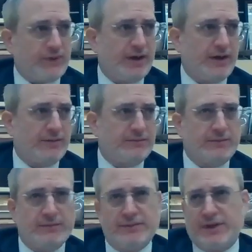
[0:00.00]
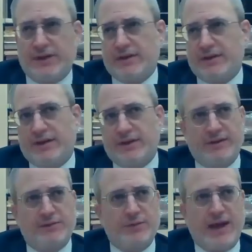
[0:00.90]

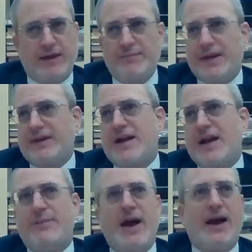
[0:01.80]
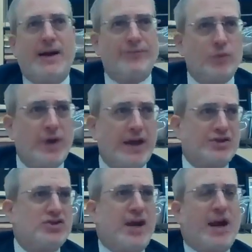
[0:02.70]
had a Merkabah, we
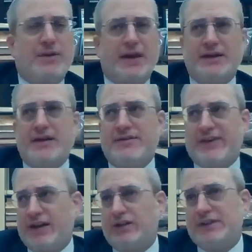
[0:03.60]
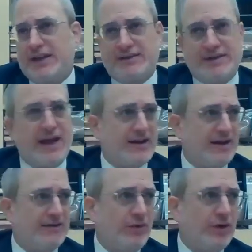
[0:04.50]
had a chariot that held the
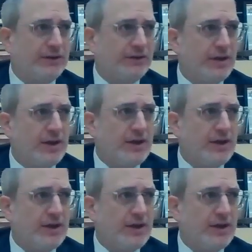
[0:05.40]
Kisei HaKavod,